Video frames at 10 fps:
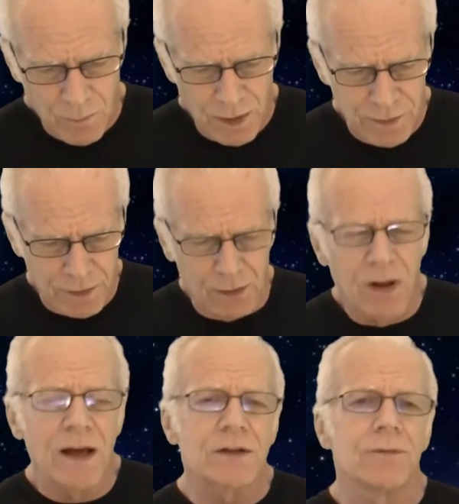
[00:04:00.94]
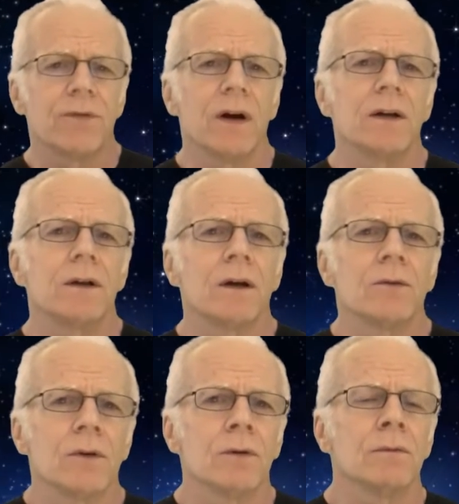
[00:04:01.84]
is classified
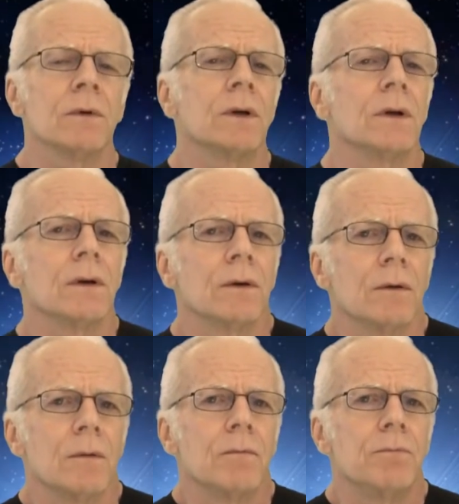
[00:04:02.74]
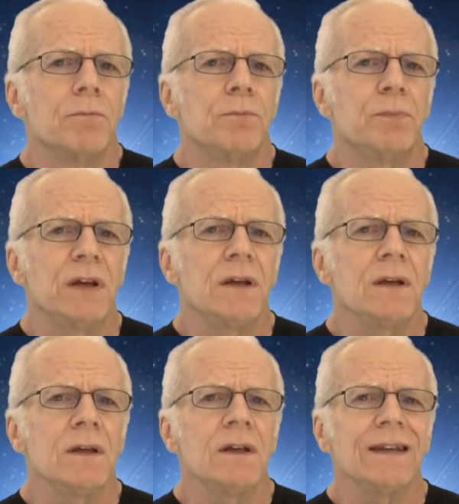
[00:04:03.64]
under
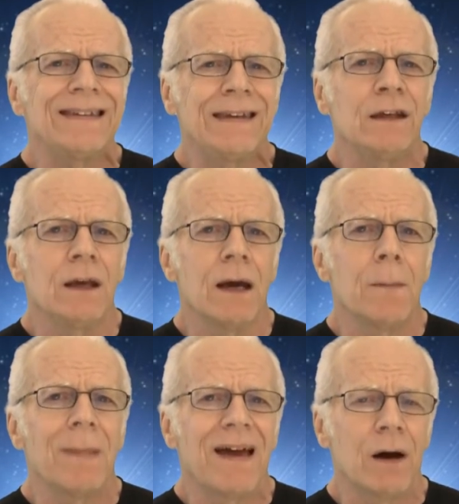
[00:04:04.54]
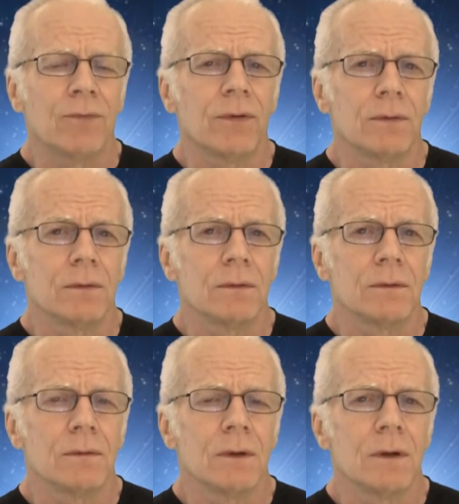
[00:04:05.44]
PEMF
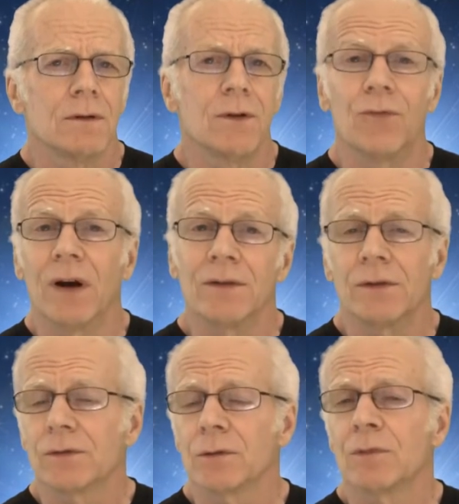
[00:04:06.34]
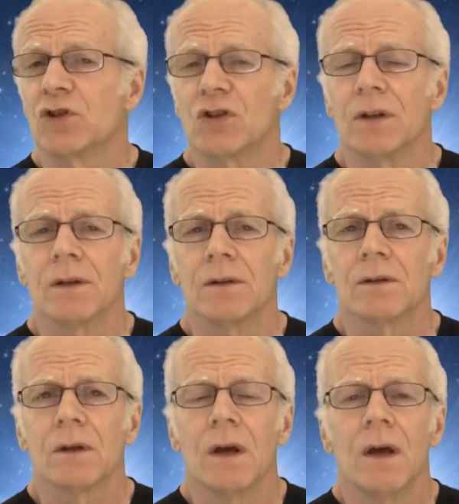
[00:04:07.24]
devices or
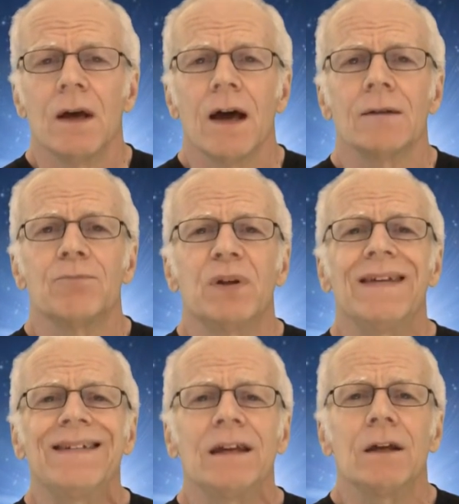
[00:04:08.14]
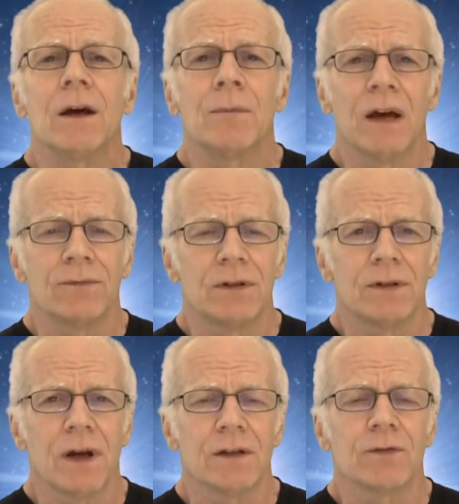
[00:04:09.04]
machines. And PEMF
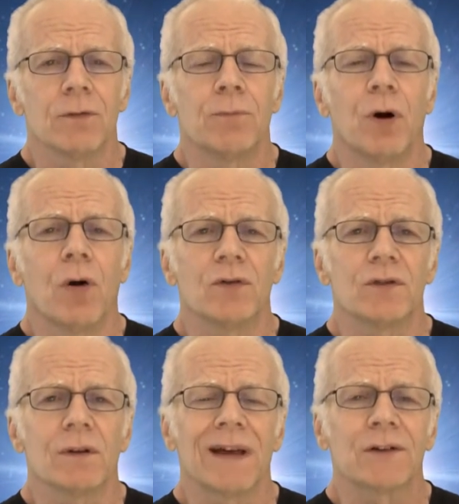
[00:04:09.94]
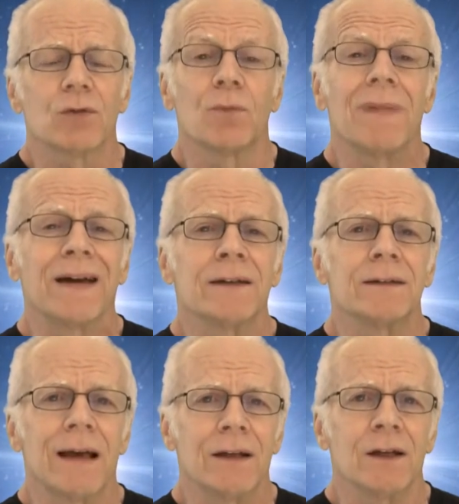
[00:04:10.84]
stands for pulsed
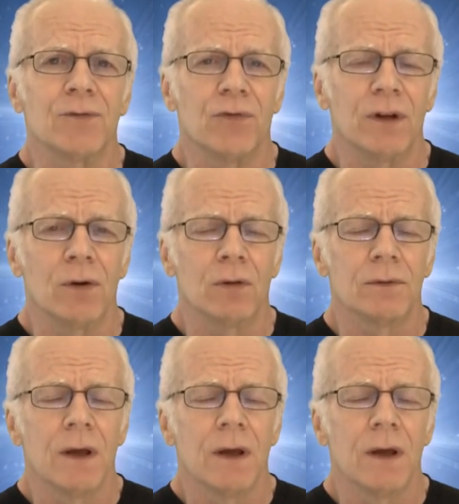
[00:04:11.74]
electromagnetic field.